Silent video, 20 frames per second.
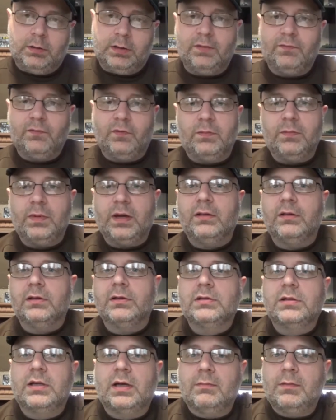definitely by
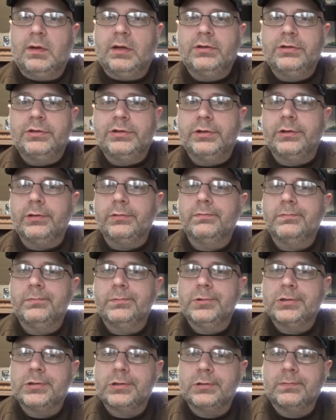this time next year.
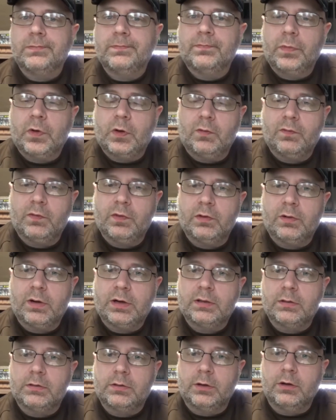So hopefully they're
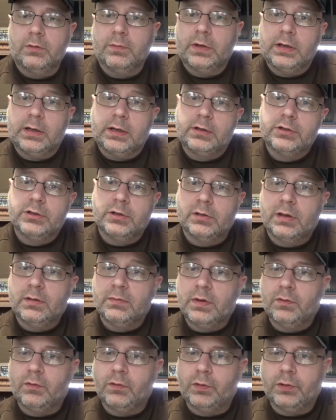at the tournament next year.
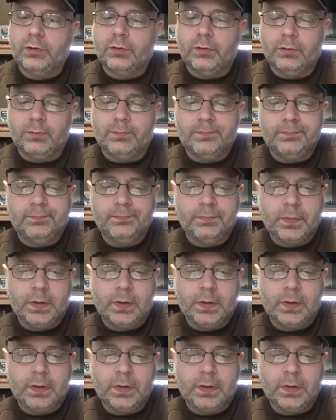That'd be really cool.